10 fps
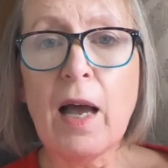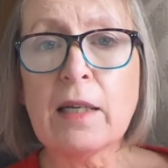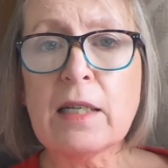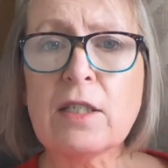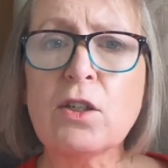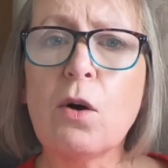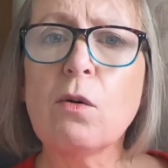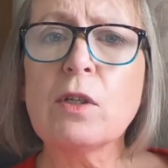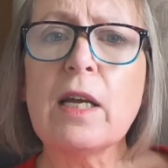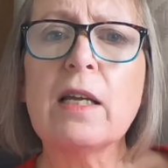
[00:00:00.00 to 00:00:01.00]
And it's
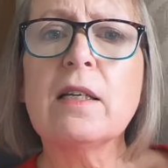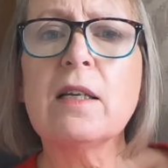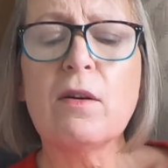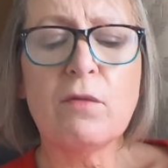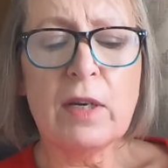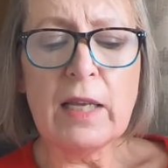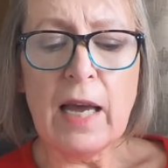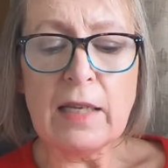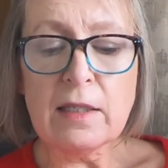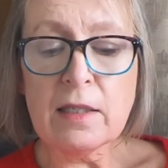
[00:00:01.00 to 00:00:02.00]
told in
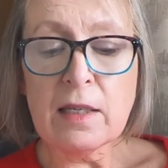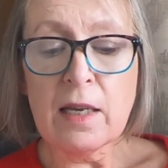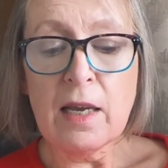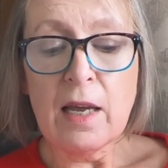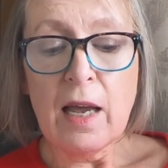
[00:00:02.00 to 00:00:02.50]
vignettes,